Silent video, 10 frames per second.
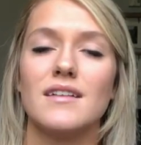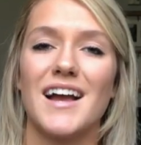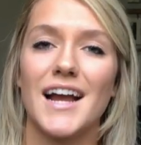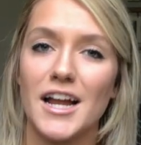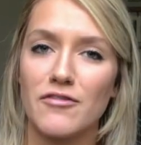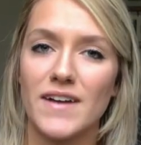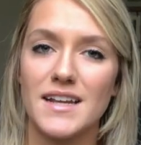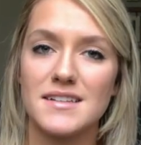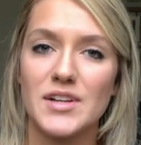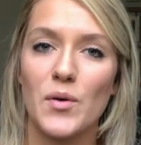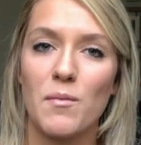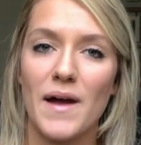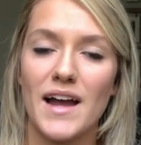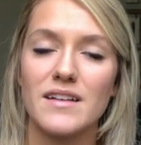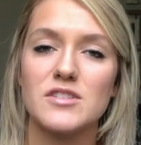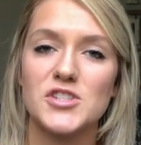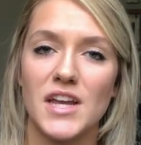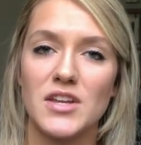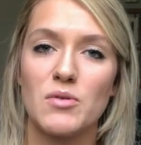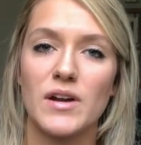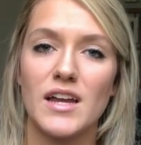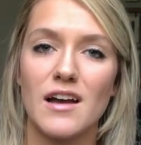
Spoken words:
I got invited to go back January